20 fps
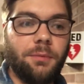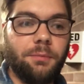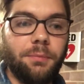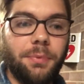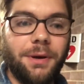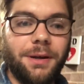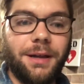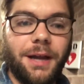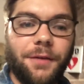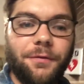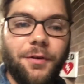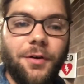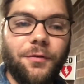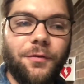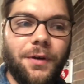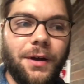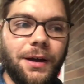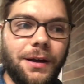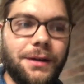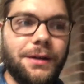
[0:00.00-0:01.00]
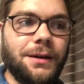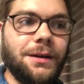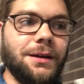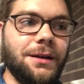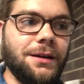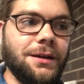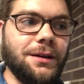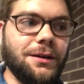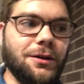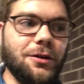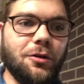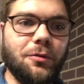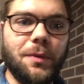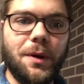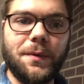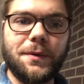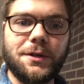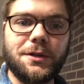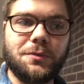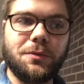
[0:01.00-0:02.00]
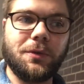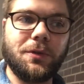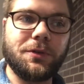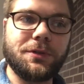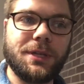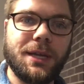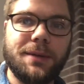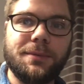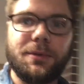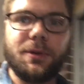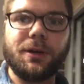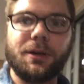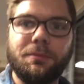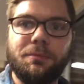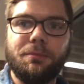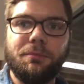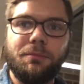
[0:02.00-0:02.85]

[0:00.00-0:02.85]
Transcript: But I felt fine, you know, maybe just one of those times where I